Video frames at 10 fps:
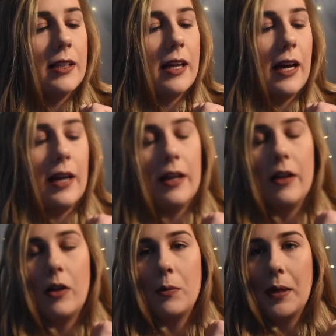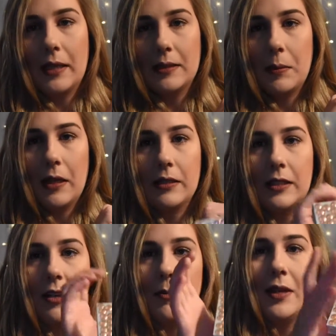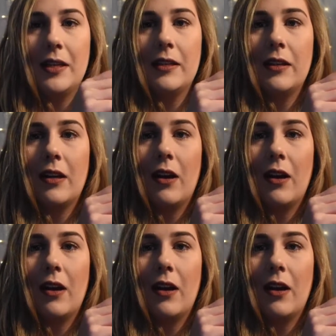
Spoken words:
that her past palettes have been,